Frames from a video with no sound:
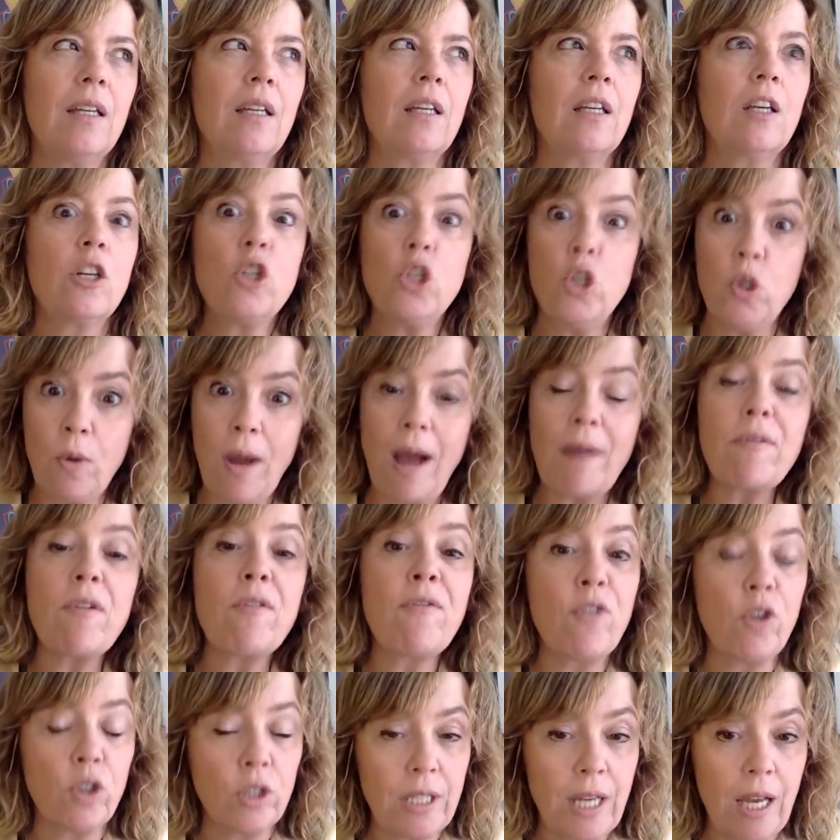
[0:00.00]
because you have
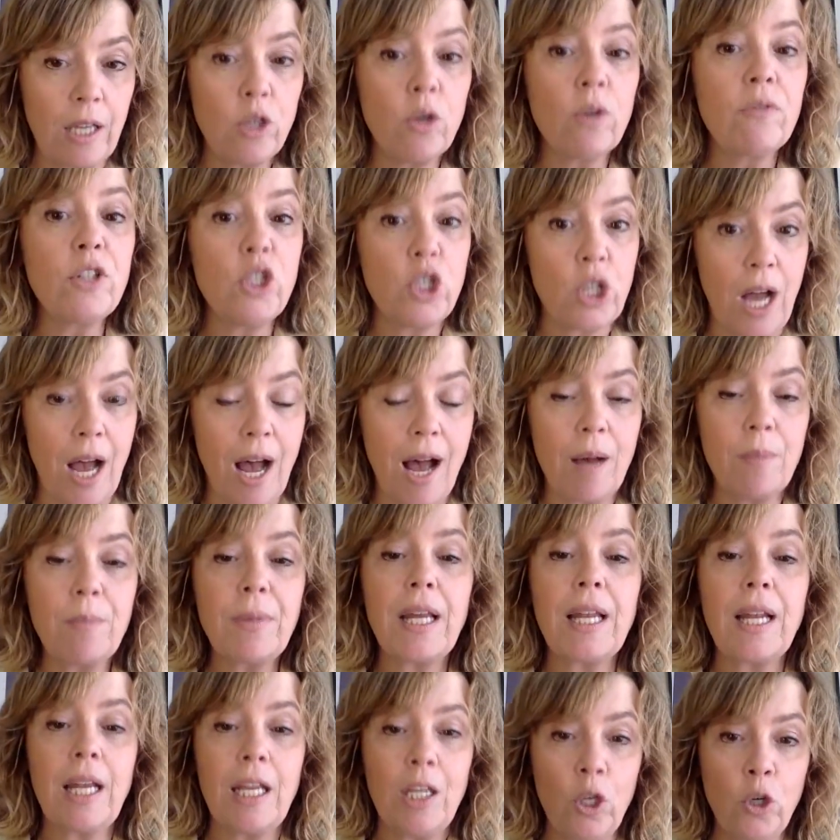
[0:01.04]
a job,
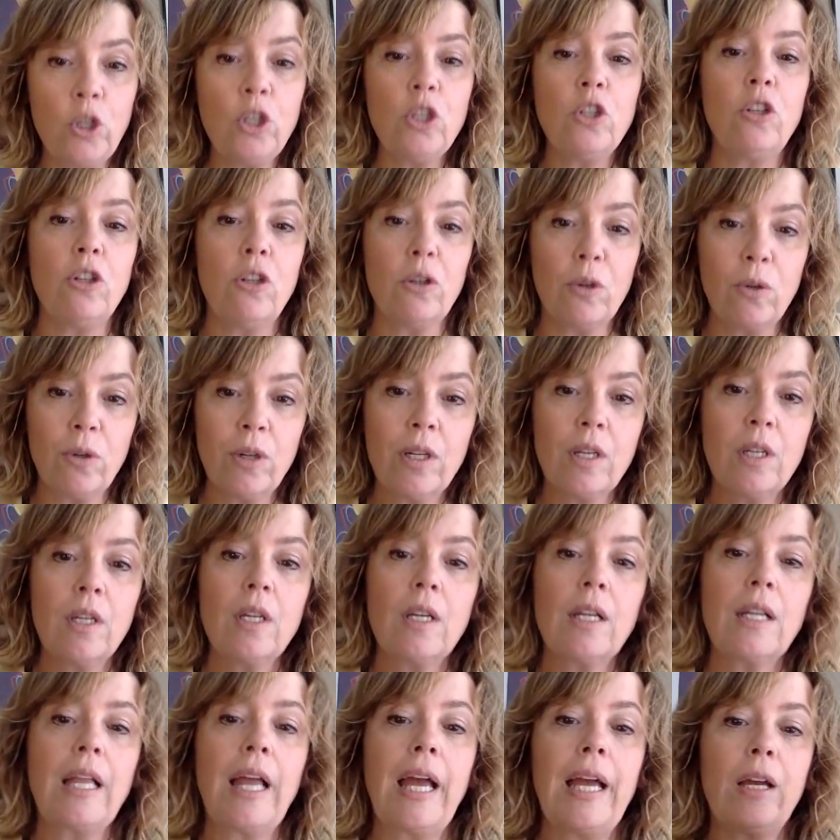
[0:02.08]
and I know you do,
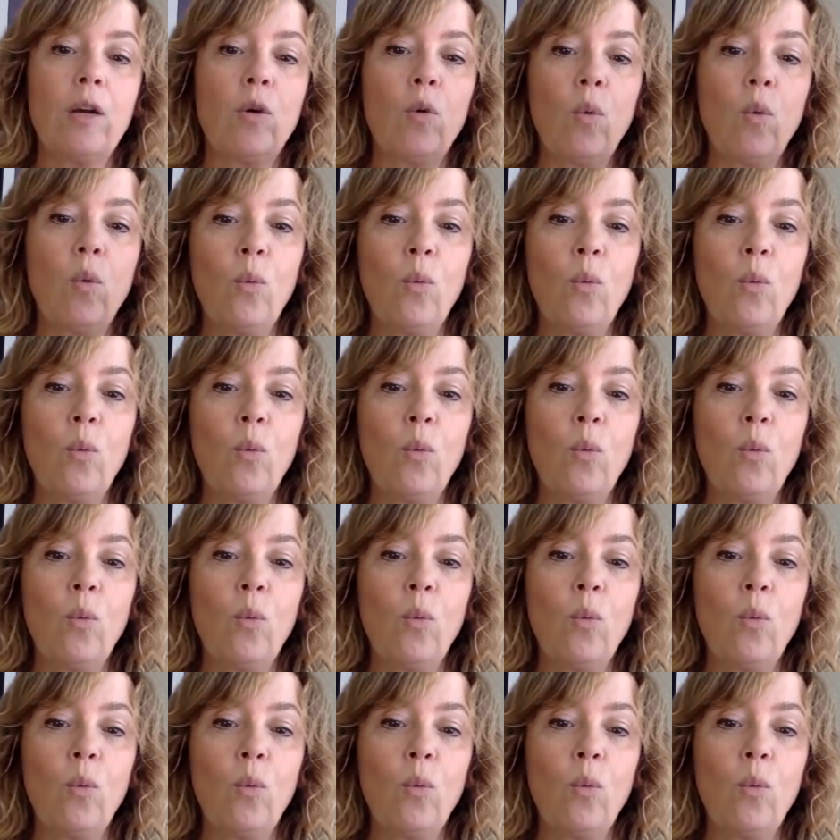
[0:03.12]
like,